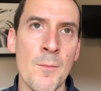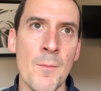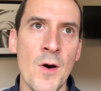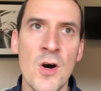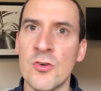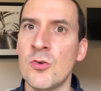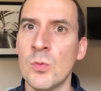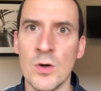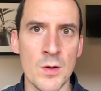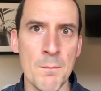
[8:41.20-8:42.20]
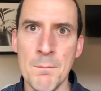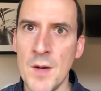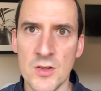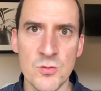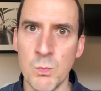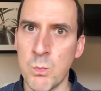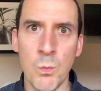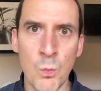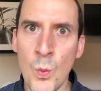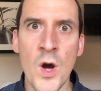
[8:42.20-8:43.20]
Arsenal are a much
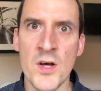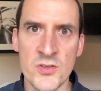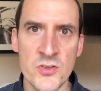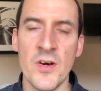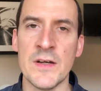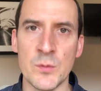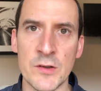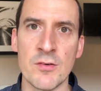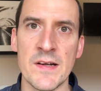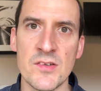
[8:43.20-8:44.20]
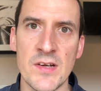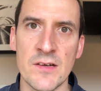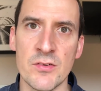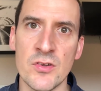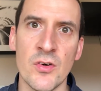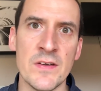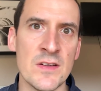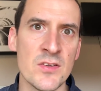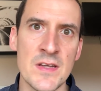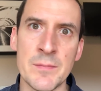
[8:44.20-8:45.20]
worse side when Granit Xhaka is not in
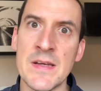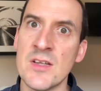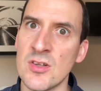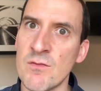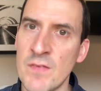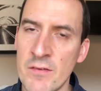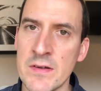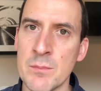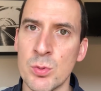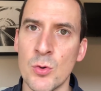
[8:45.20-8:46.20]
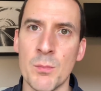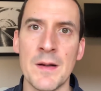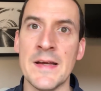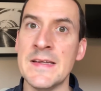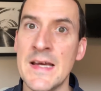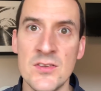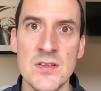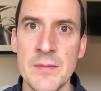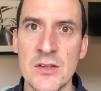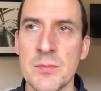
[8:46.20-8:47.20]
the team. He is a very important player. Yes,
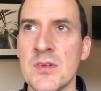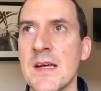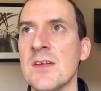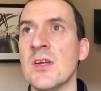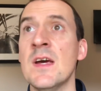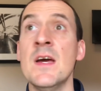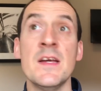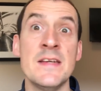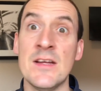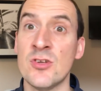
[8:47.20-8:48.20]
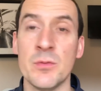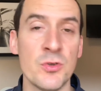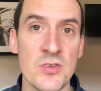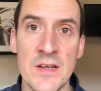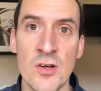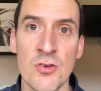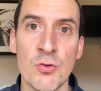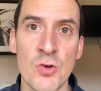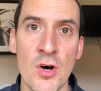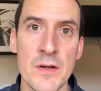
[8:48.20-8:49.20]
he makes mistakes. Yes, and I'm not saying
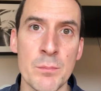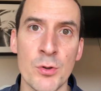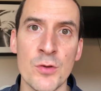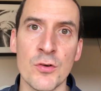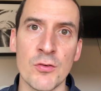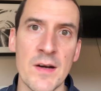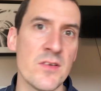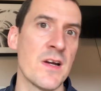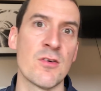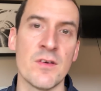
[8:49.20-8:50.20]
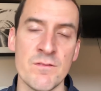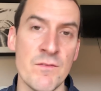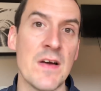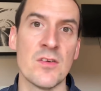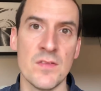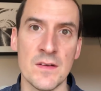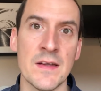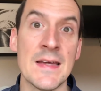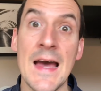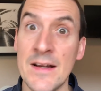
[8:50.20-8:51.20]
Arsenal can't improve on Granit Xhaka. In fact, I think
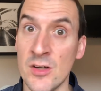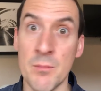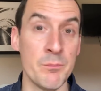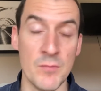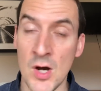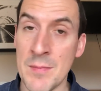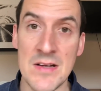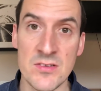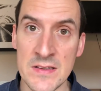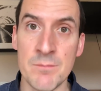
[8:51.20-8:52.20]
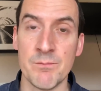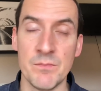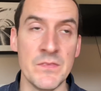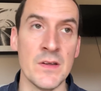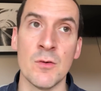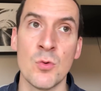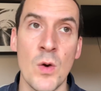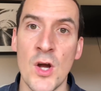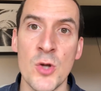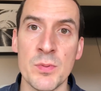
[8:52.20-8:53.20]
they can, and I'm actually, you know,
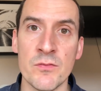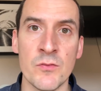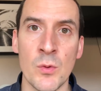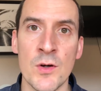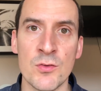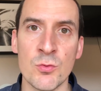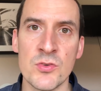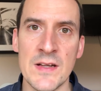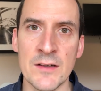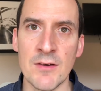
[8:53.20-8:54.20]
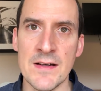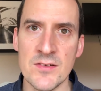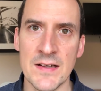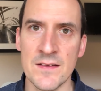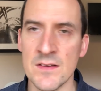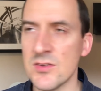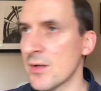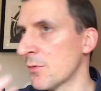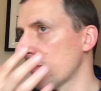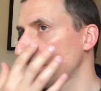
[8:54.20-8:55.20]
quite open to Arsenal selling Granit Xhaka this
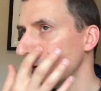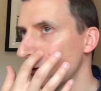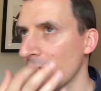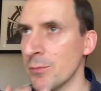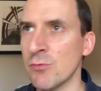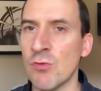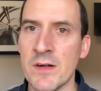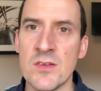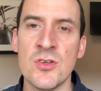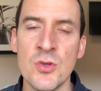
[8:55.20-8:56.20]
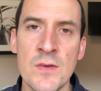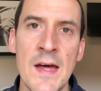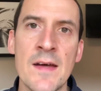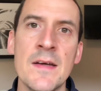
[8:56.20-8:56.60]
summer. I think the time is right to do that